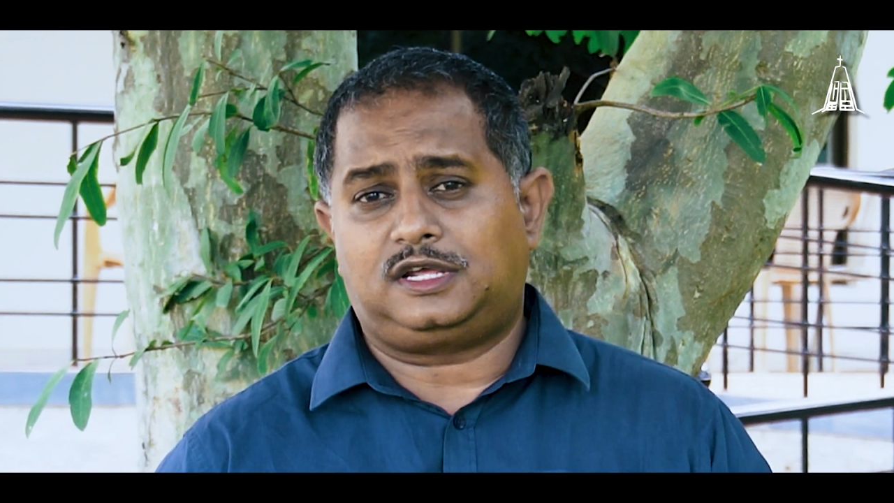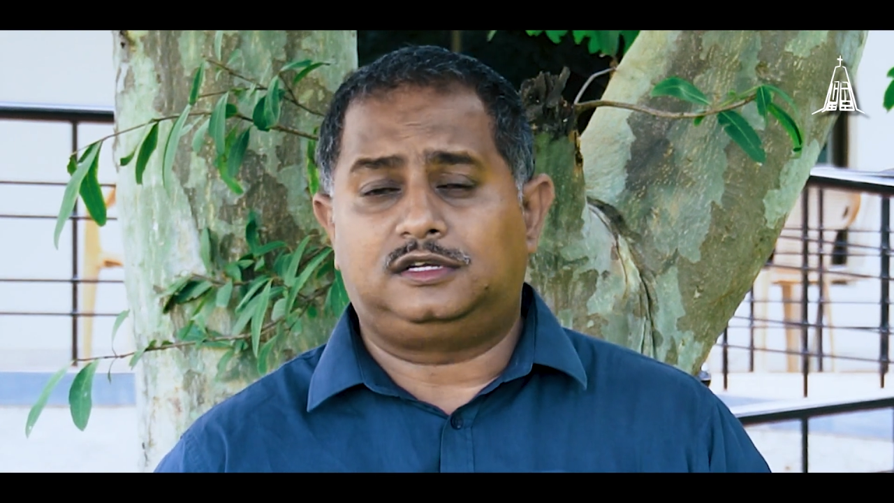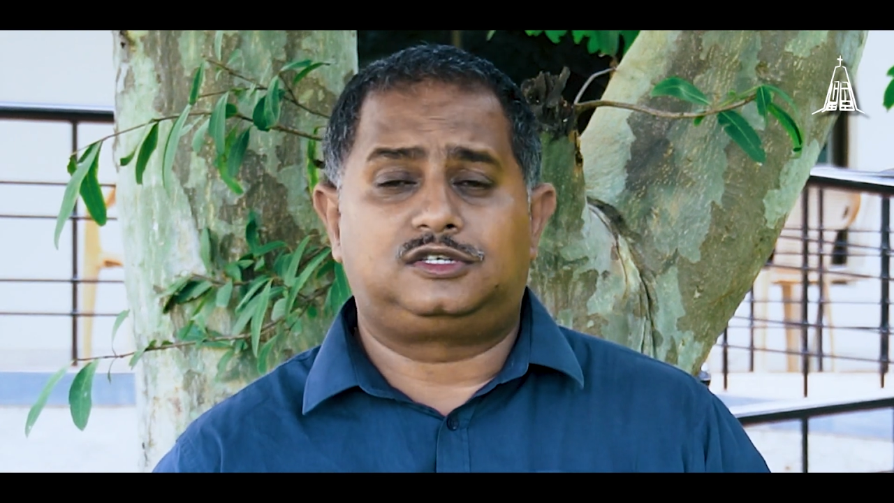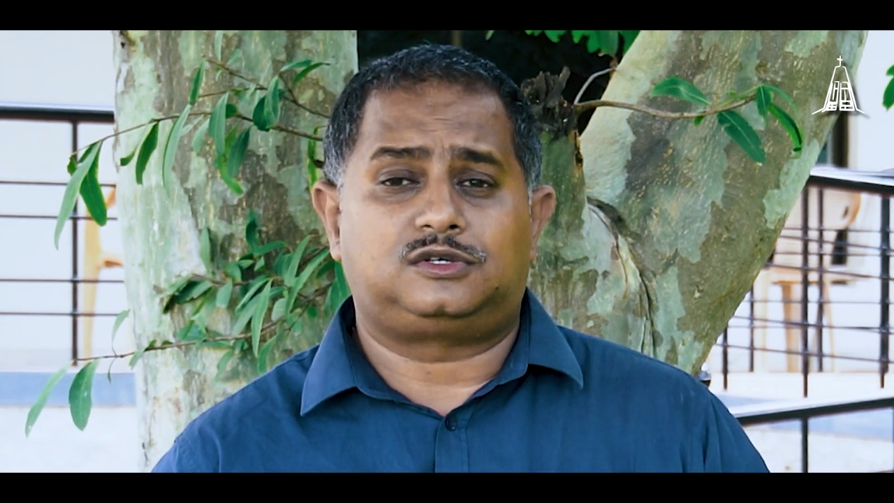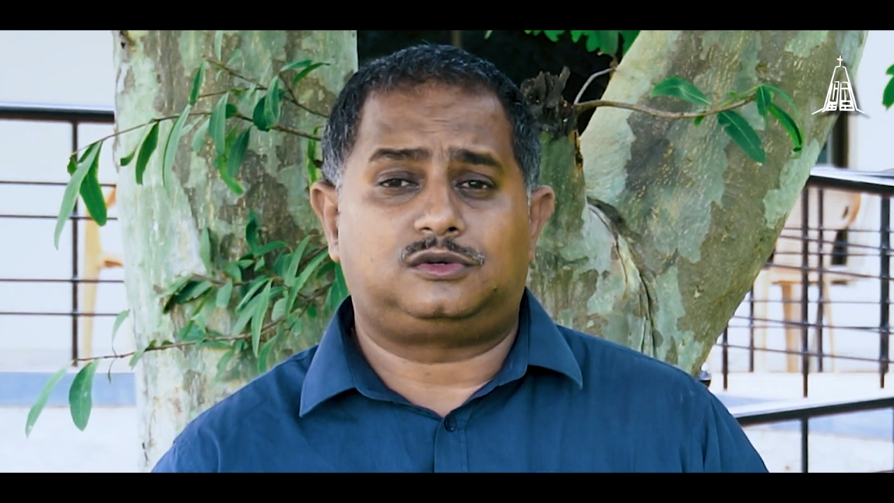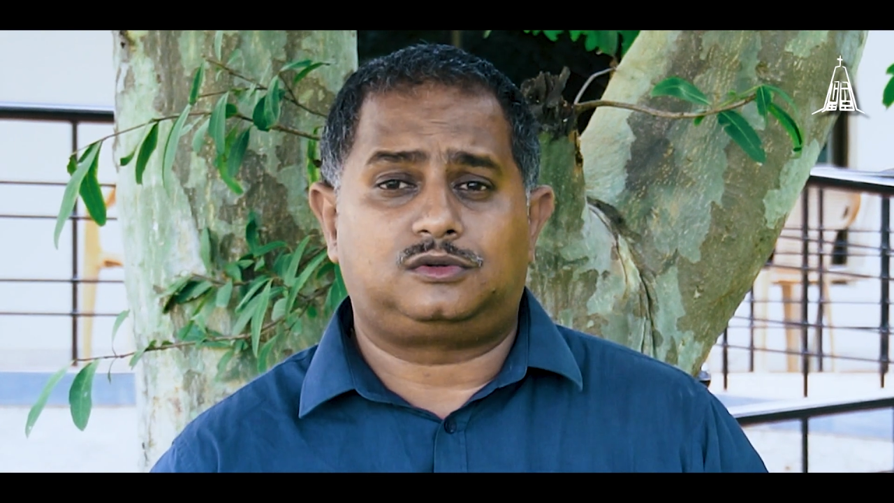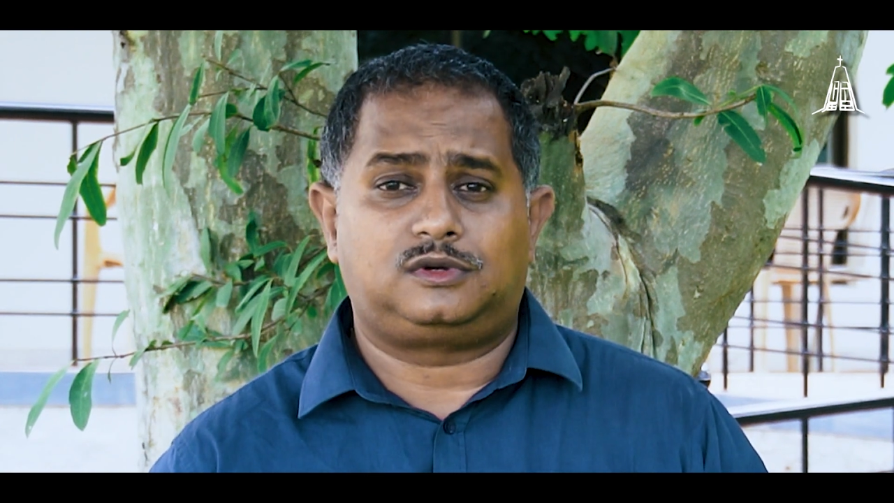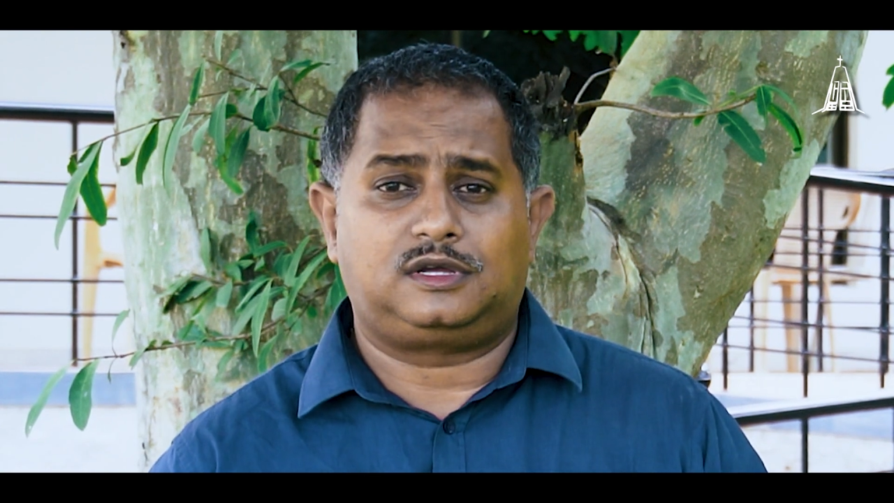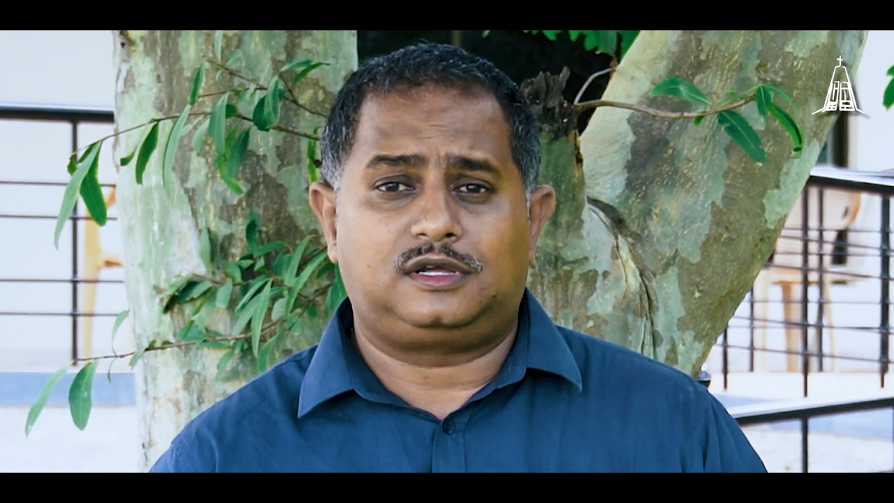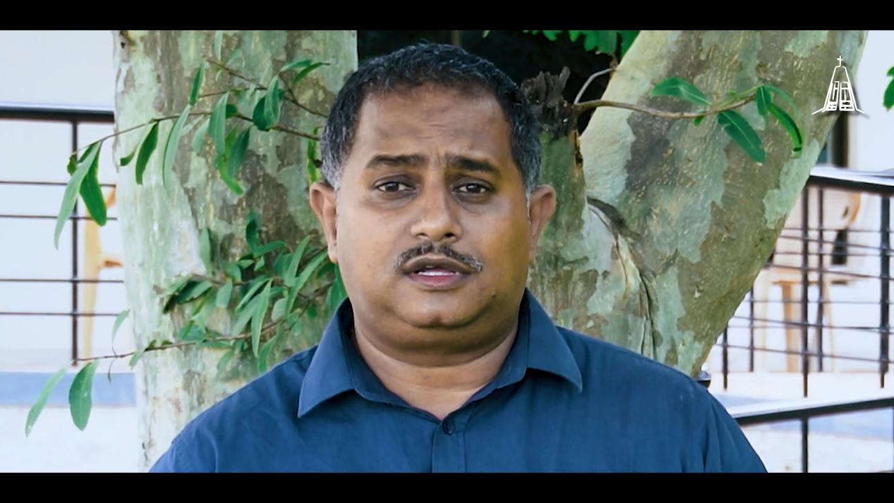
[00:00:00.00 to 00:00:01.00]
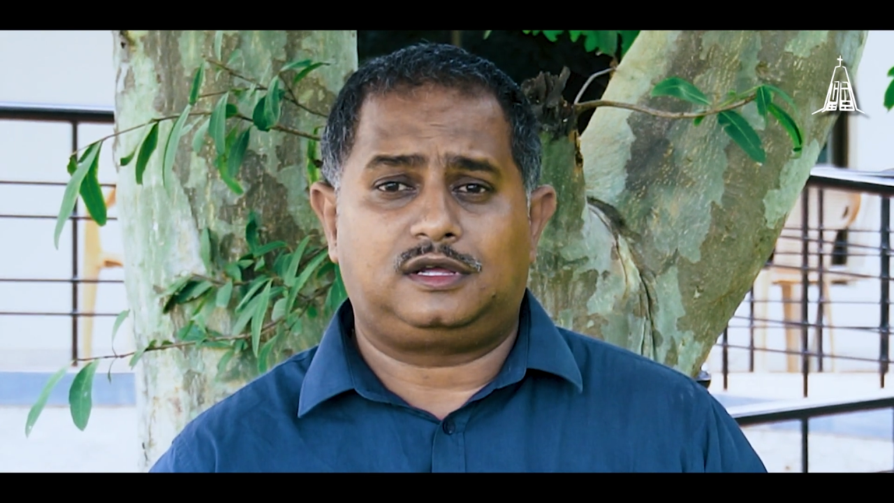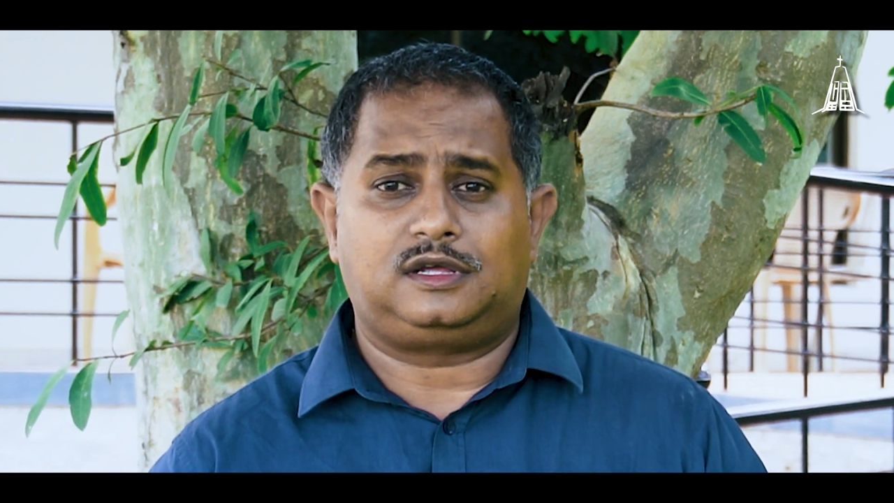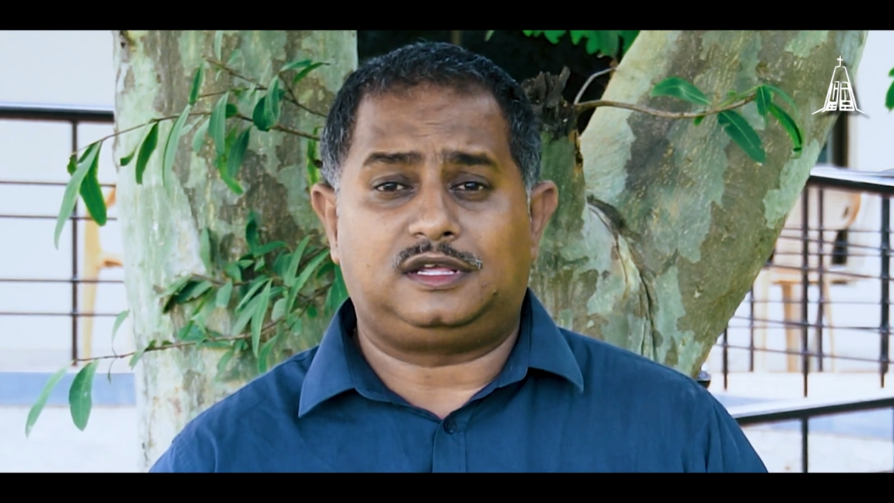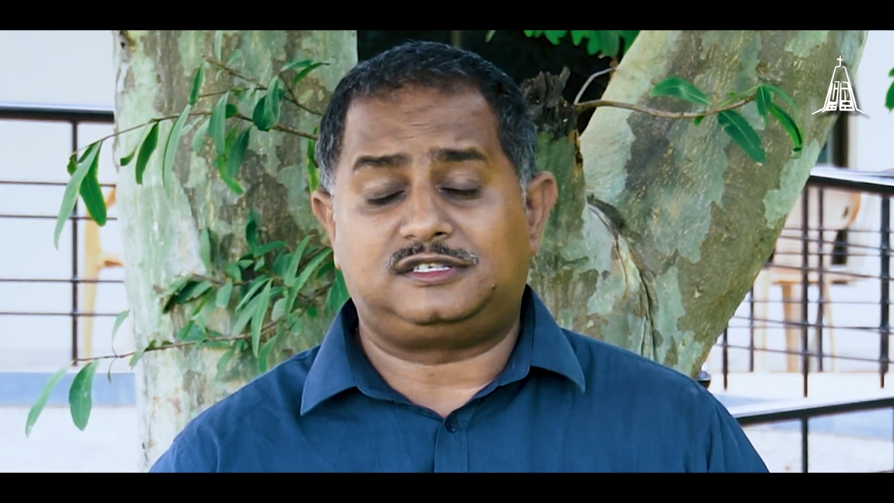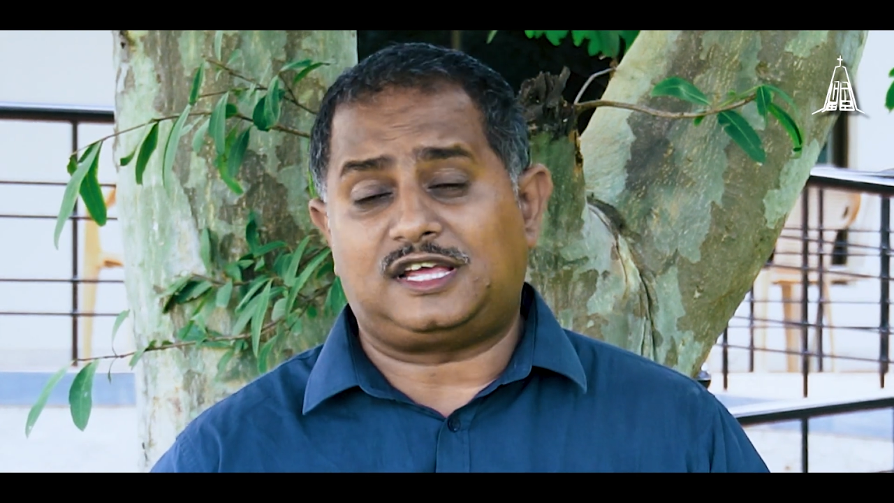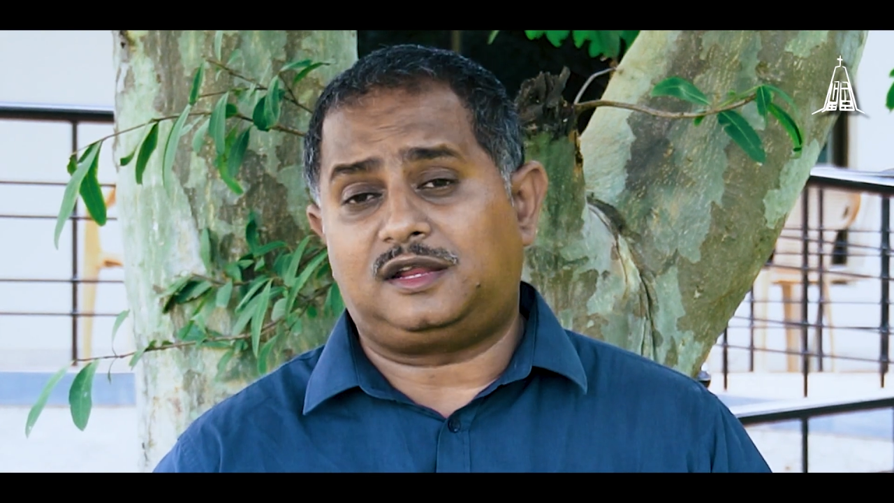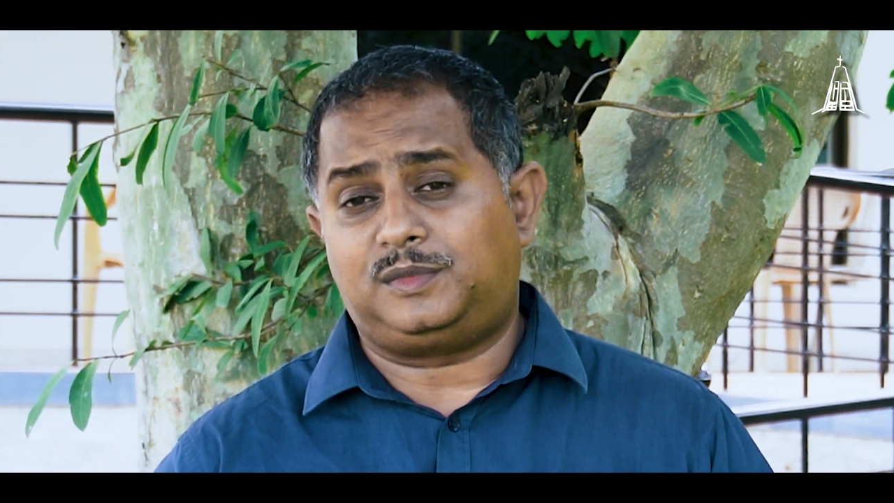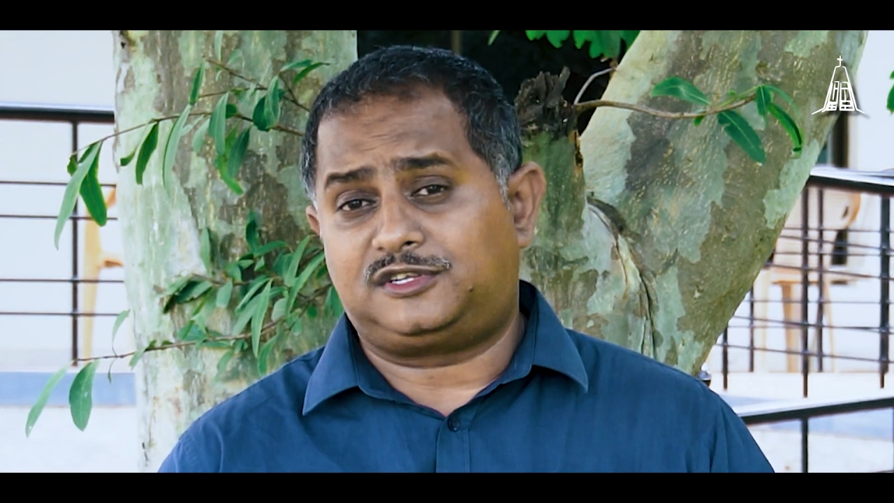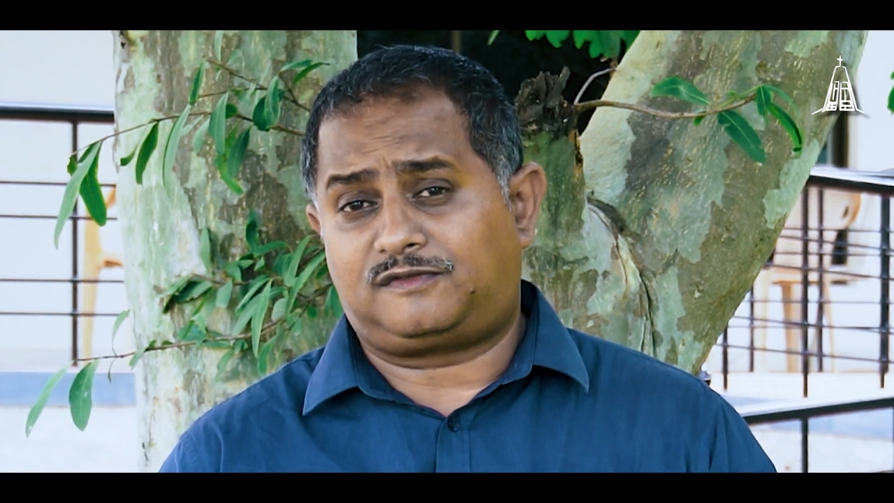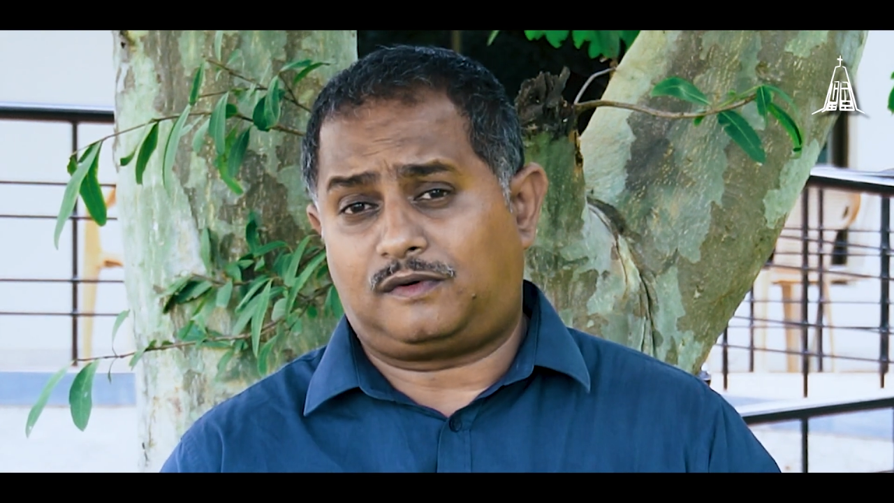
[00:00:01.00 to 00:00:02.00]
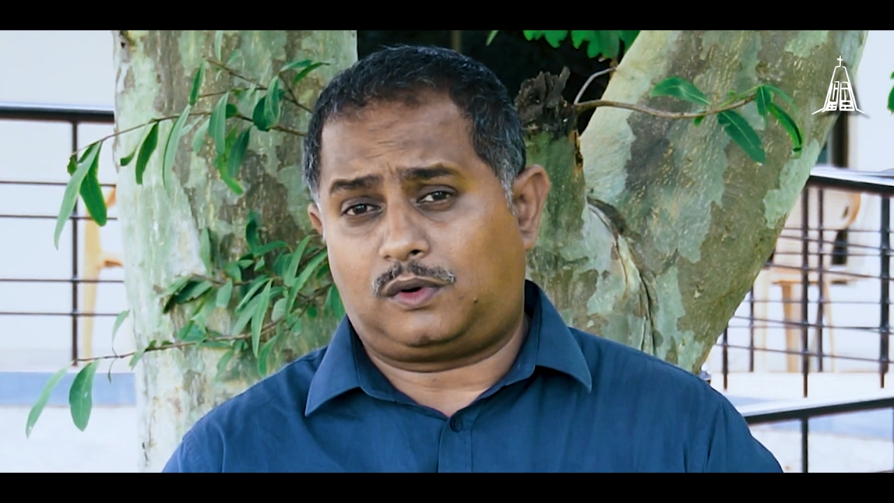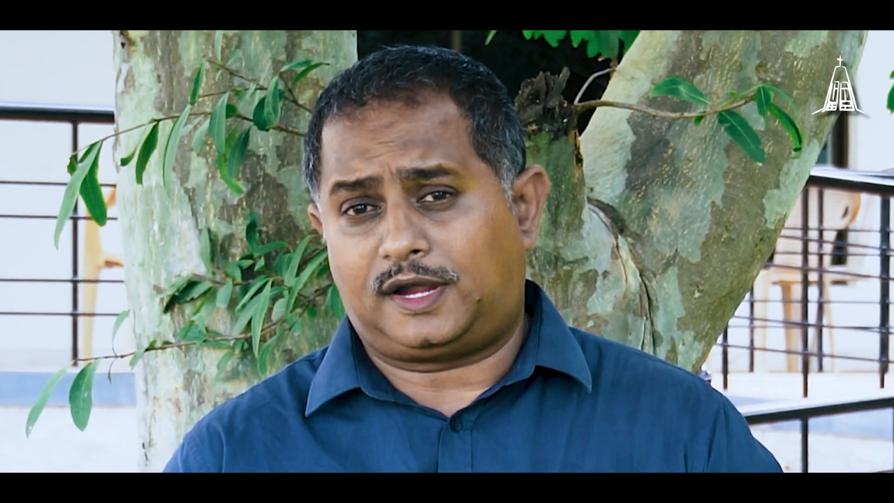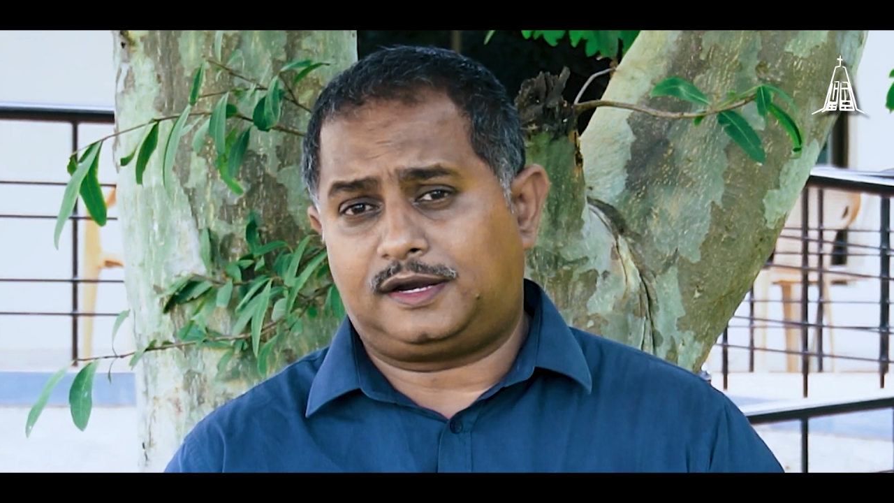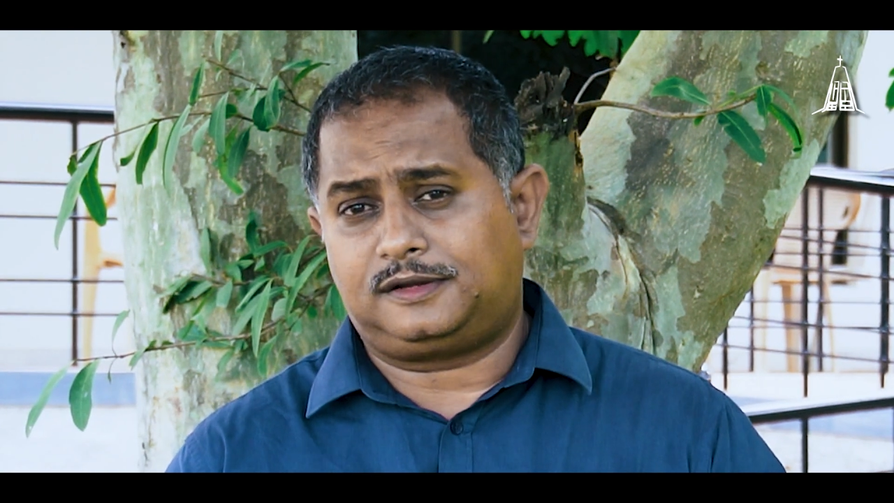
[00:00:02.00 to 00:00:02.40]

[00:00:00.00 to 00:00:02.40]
into his enemy's forehead.